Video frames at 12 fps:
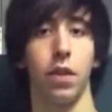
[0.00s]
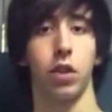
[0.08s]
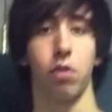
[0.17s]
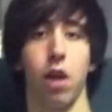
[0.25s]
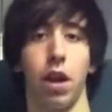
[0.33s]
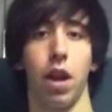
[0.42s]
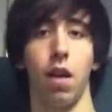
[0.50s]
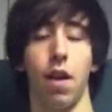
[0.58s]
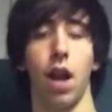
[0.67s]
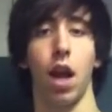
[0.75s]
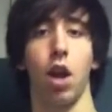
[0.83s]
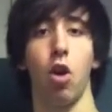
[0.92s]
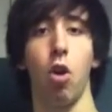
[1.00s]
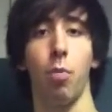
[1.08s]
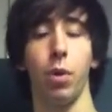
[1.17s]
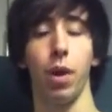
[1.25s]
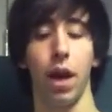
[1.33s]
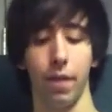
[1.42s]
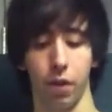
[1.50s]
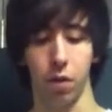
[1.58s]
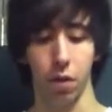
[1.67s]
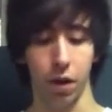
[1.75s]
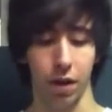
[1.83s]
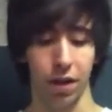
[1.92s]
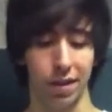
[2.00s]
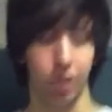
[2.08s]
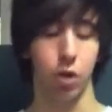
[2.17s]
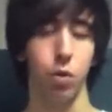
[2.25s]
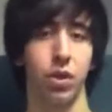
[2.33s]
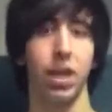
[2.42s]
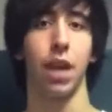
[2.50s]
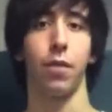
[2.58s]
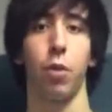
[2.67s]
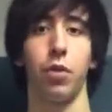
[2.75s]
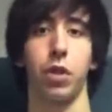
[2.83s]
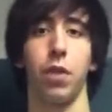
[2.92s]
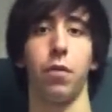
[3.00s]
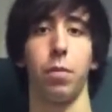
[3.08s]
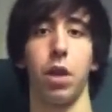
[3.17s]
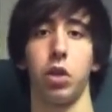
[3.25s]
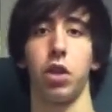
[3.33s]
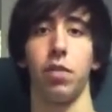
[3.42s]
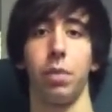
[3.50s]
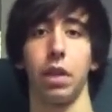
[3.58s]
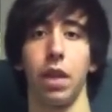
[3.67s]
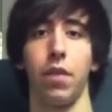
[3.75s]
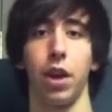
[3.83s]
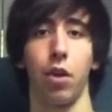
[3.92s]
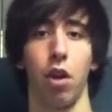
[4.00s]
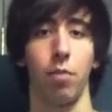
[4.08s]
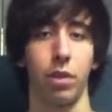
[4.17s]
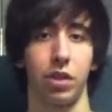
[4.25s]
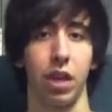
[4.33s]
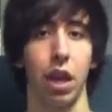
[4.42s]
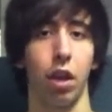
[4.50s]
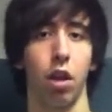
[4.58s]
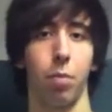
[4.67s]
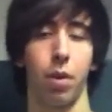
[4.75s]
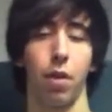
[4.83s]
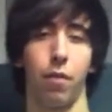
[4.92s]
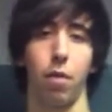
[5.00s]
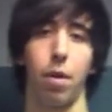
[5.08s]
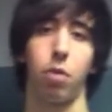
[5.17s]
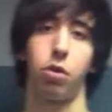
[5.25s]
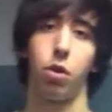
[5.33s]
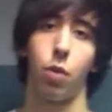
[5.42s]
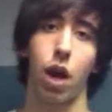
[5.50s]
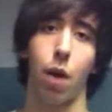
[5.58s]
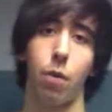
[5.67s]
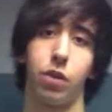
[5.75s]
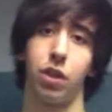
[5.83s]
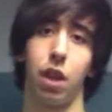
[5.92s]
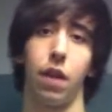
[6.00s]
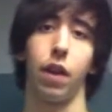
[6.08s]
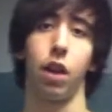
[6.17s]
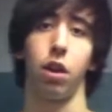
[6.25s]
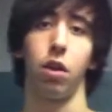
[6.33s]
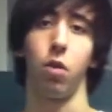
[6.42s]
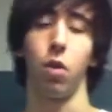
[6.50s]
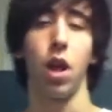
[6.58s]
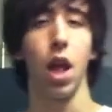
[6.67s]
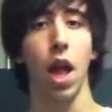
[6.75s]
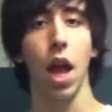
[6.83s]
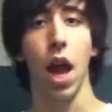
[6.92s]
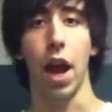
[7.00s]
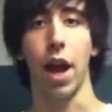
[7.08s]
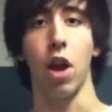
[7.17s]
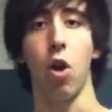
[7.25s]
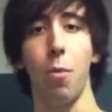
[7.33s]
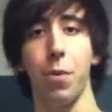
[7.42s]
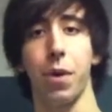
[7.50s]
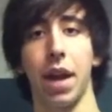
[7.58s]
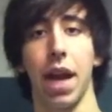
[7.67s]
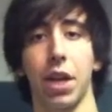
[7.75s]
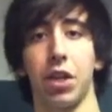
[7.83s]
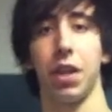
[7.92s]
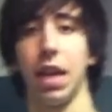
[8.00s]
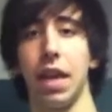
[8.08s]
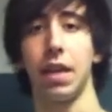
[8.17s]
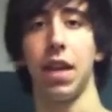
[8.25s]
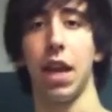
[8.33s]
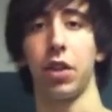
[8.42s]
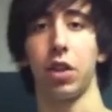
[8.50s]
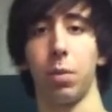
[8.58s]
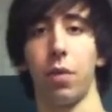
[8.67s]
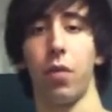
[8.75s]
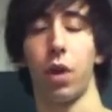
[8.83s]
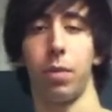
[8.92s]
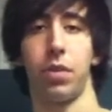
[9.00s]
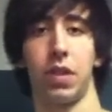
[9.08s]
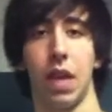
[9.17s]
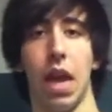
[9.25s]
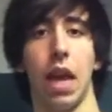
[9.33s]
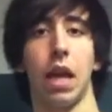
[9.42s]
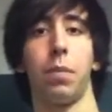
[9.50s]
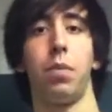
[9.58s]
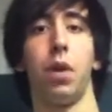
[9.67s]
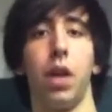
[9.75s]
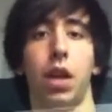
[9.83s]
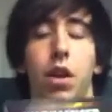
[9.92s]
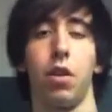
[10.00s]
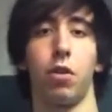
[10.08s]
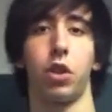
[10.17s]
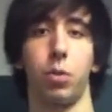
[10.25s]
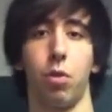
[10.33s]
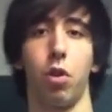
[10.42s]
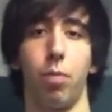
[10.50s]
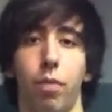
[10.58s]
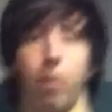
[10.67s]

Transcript: end this right here, and I hope you have good use out of all this information I've been giving you. I've been standing up here for about 2 hours yelling at you, and I hope you can actually intake some of what I'm saying and put it into your small